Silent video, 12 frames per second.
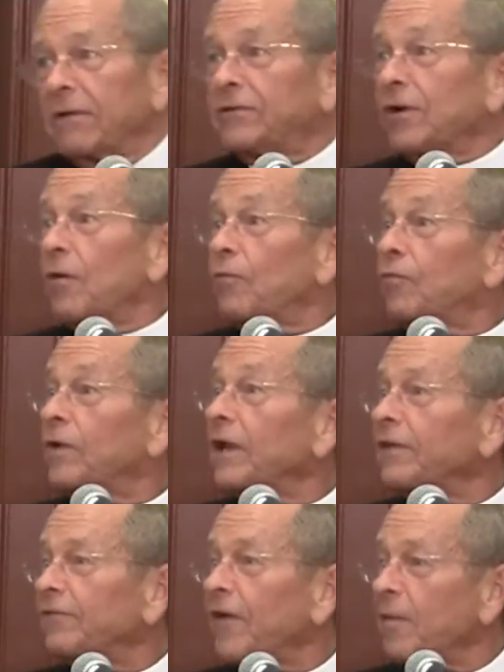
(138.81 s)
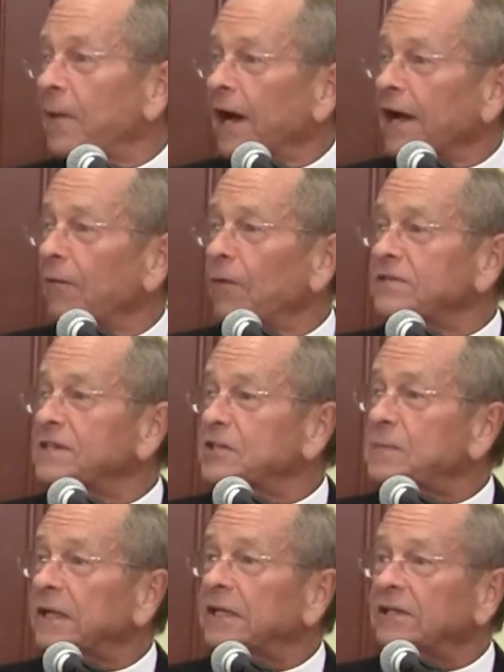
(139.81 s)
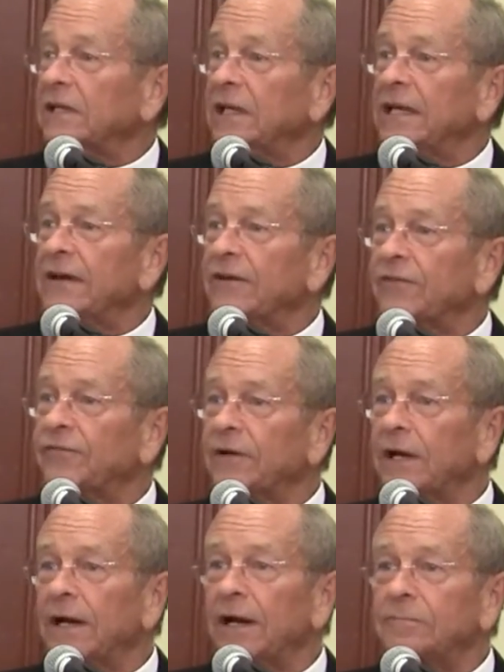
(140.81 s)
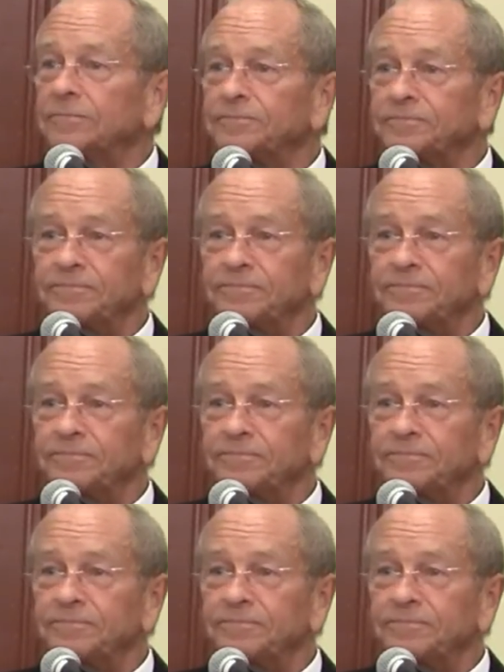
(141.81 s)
to go really far back, I wasn't expected to live. Um,